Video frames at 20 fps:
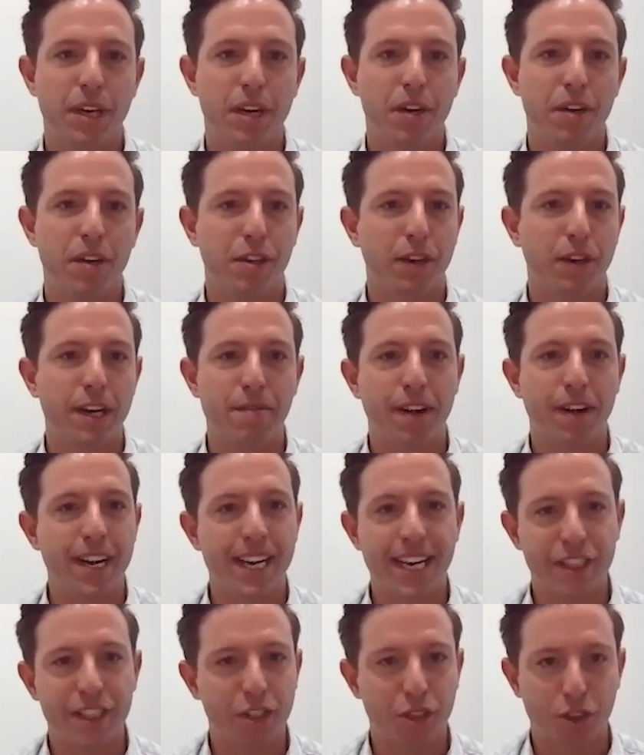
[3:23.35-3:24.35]
the great
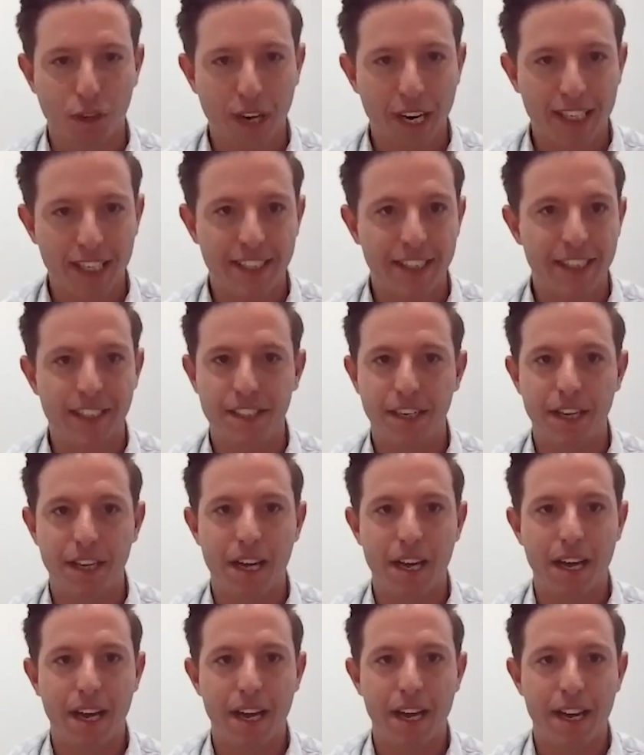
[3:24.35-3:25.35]
financial crisis
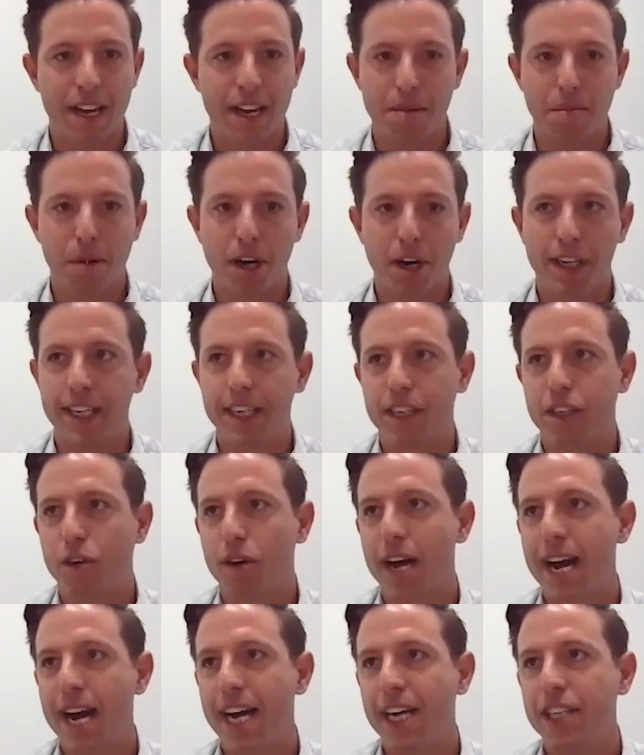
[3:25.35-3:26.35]
and the market
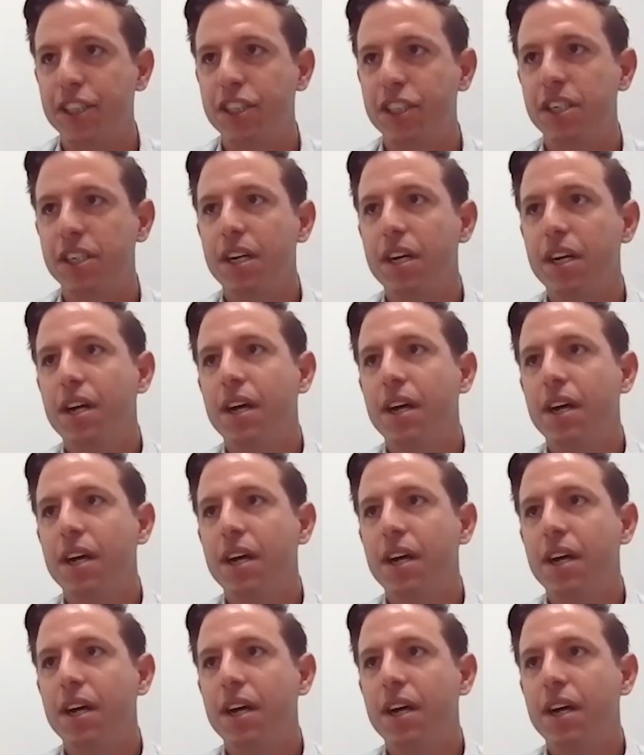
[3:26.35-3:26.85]
crash.